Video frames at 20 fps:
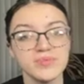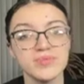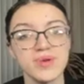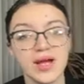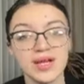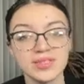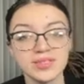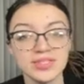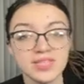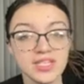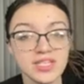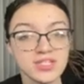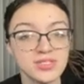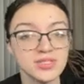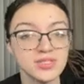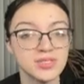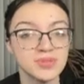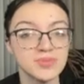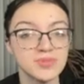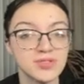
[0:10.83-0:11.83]
back to the
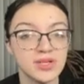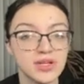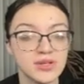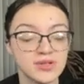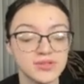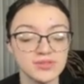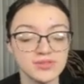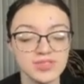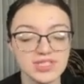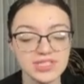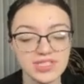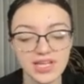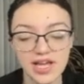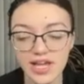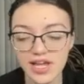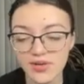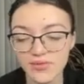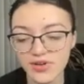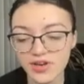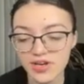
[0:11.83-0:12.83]
YouTube channel. Today we're